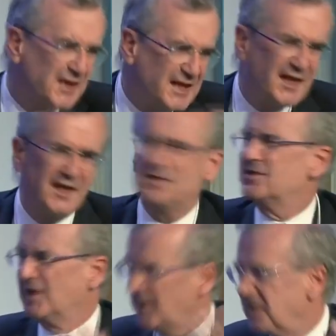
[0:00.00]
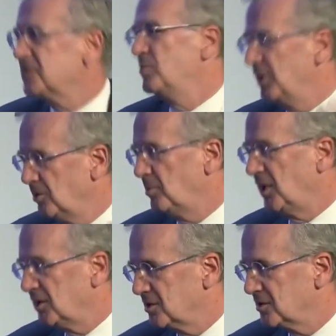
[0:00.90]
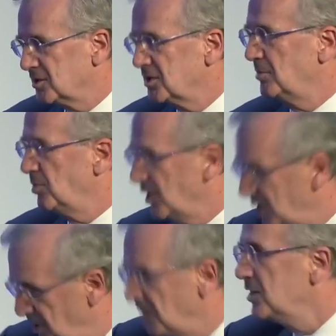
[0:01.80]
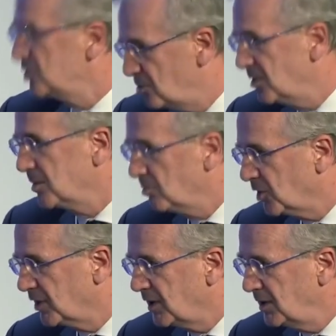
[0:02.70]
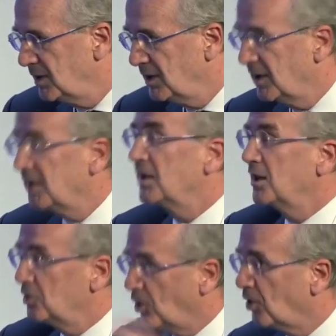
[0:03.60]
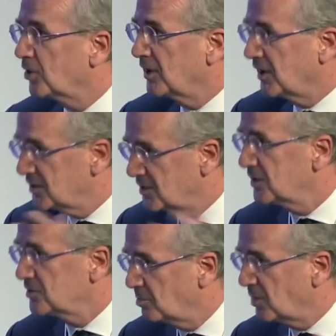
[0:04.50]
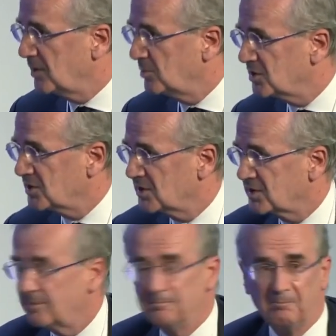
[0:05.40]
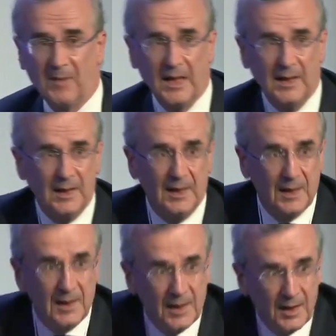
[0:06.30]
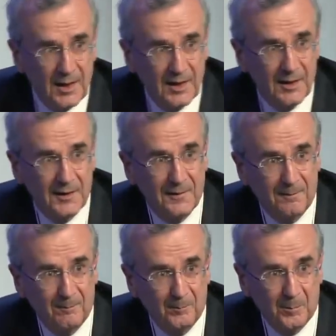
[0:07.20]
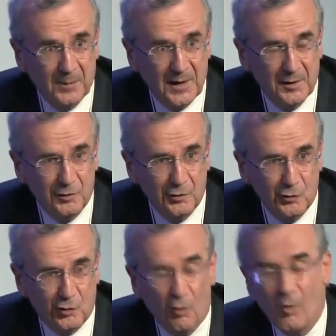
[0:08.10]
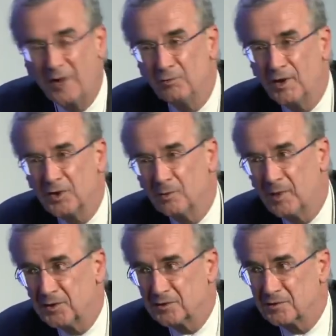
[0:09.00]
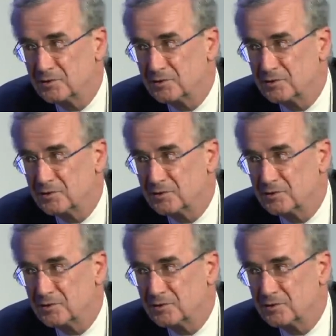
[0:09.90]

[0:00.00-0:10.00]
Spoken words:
decades, there has been a partnership in issuing money and in organizing the payment system. So one word about